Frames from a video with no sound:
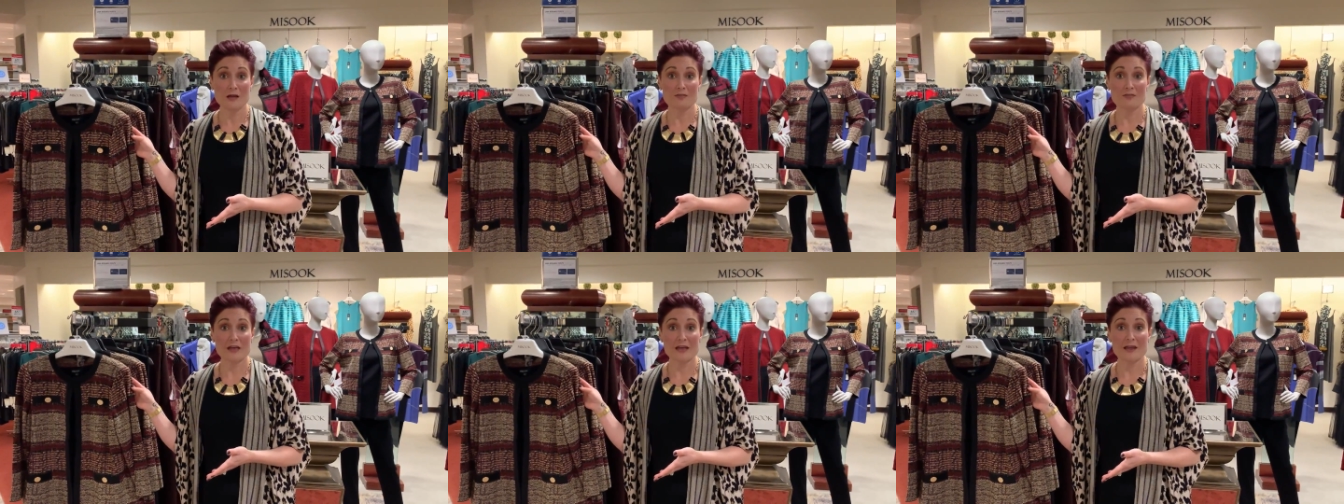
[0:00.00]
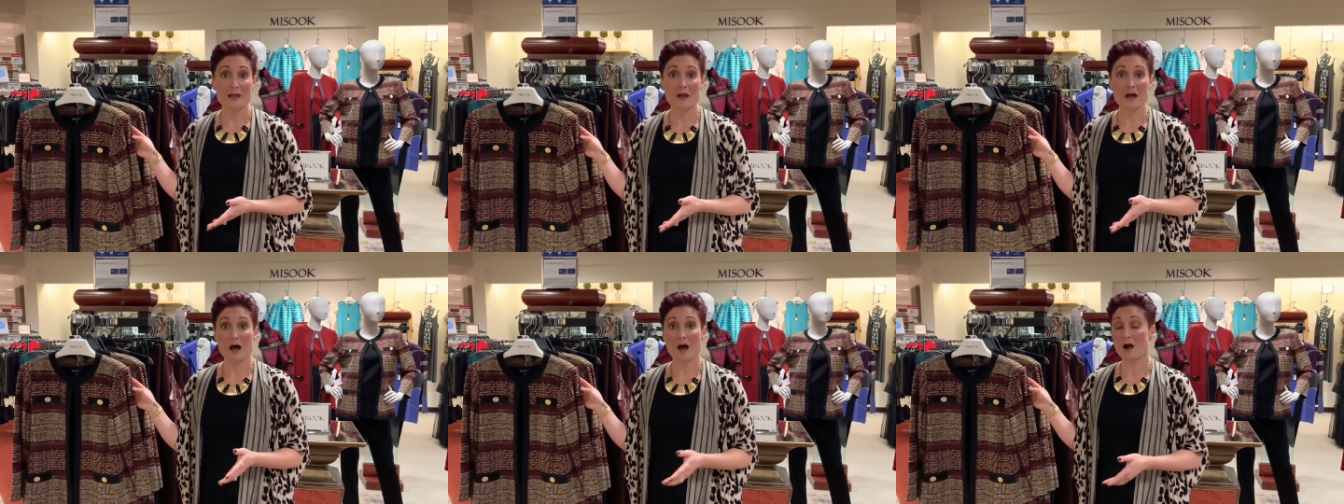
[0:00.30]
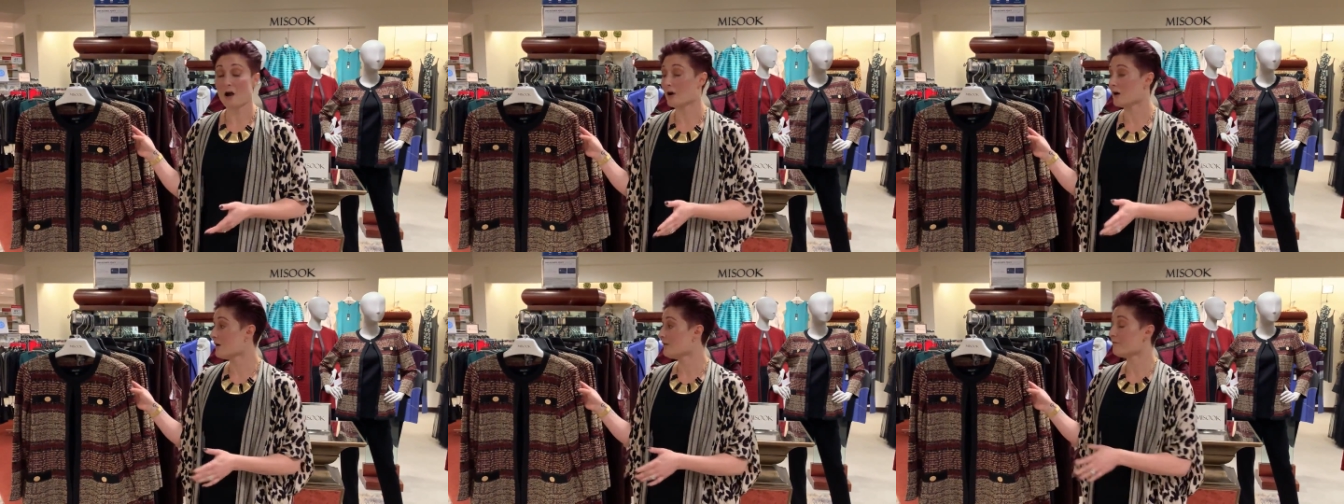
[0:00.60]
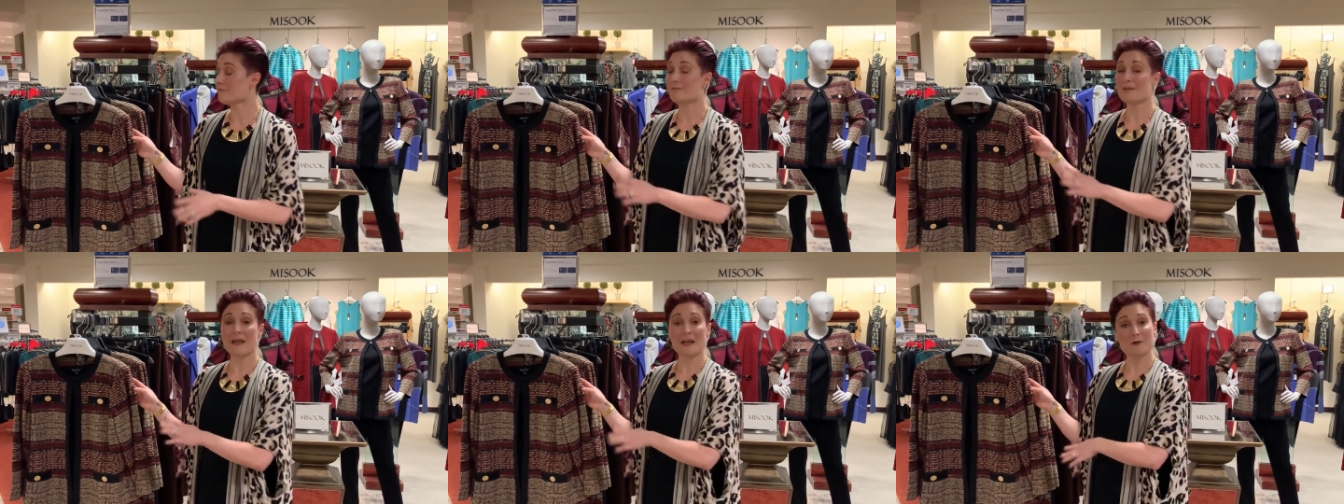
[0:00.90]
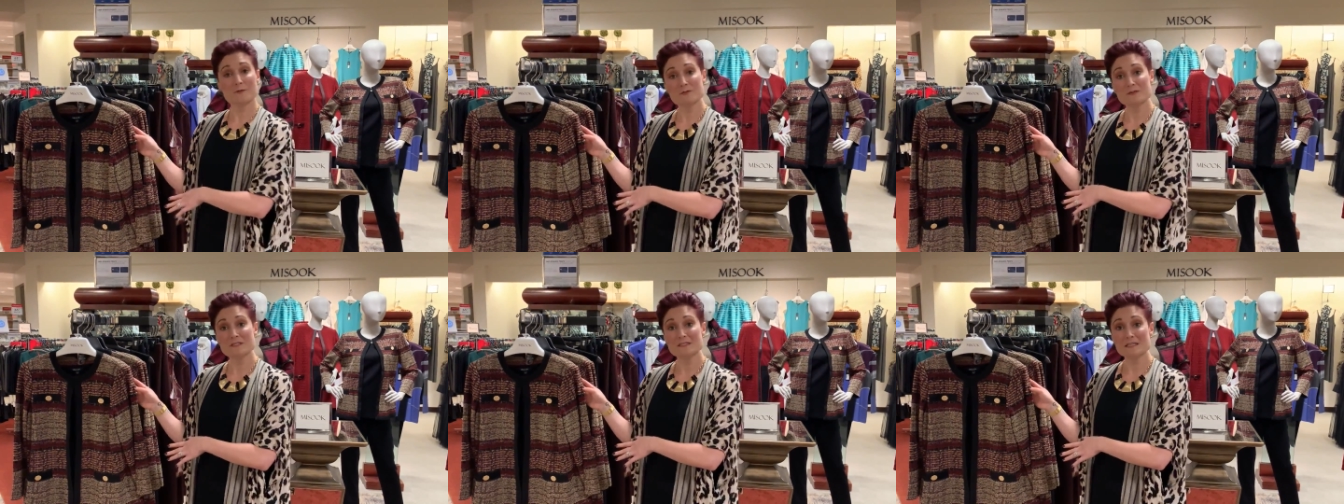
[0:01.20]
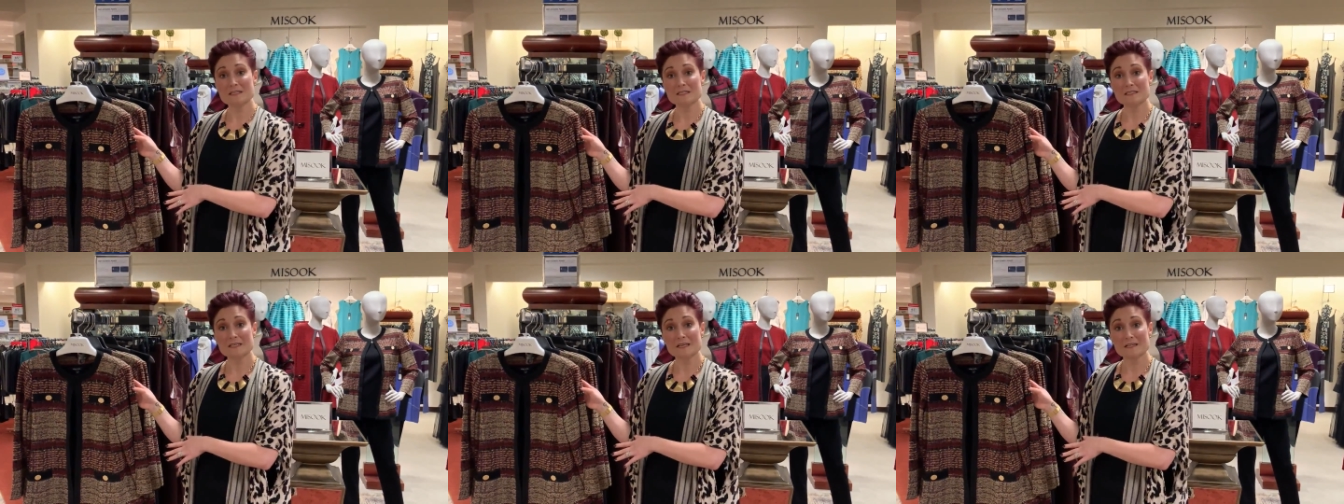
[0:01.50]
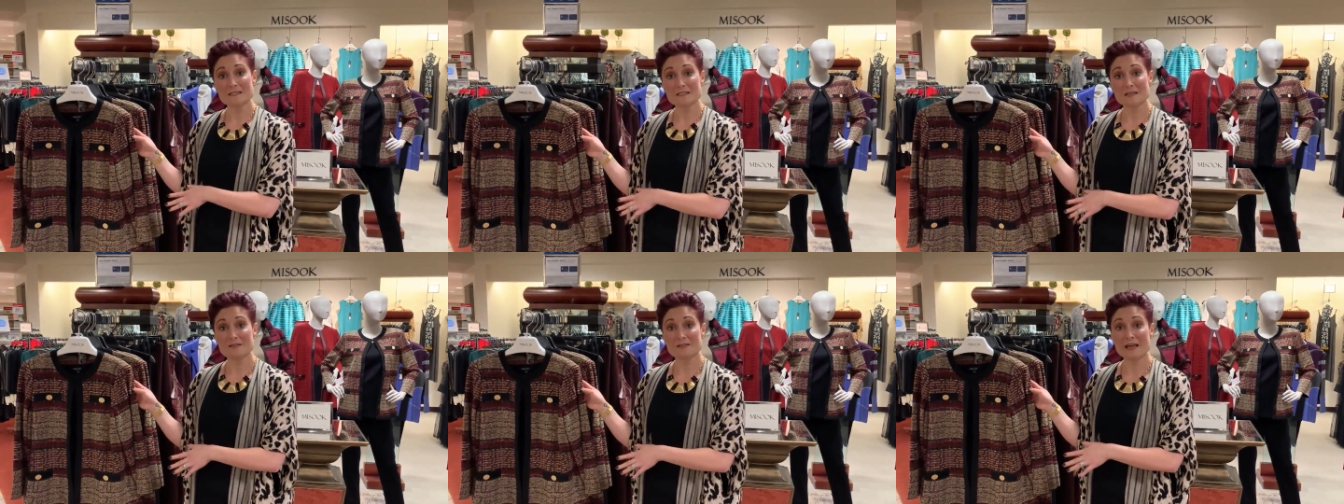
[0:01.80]
They are fade
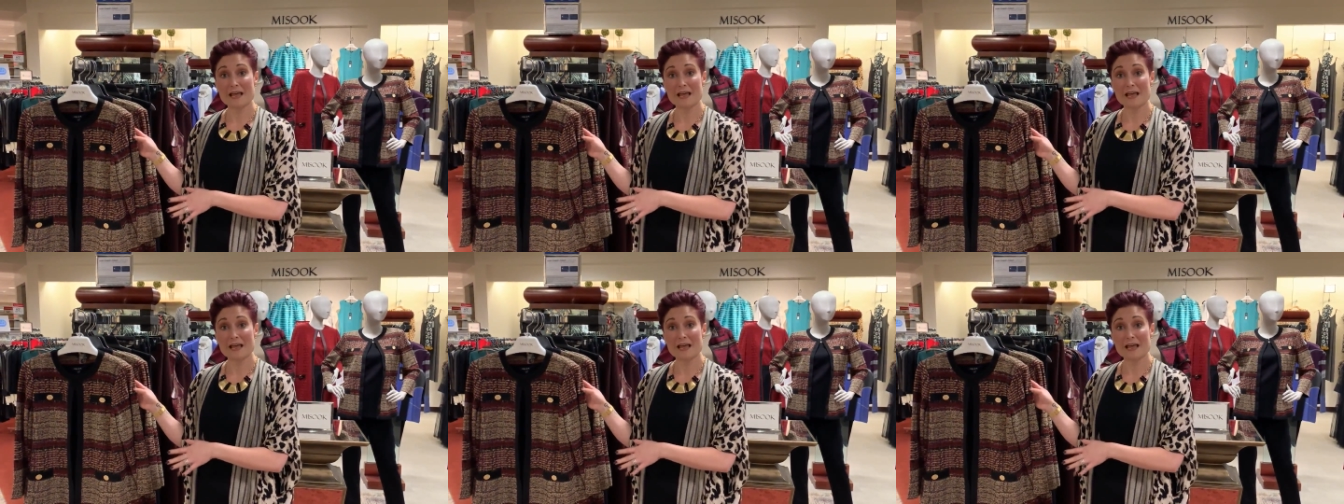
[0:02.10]
resistant,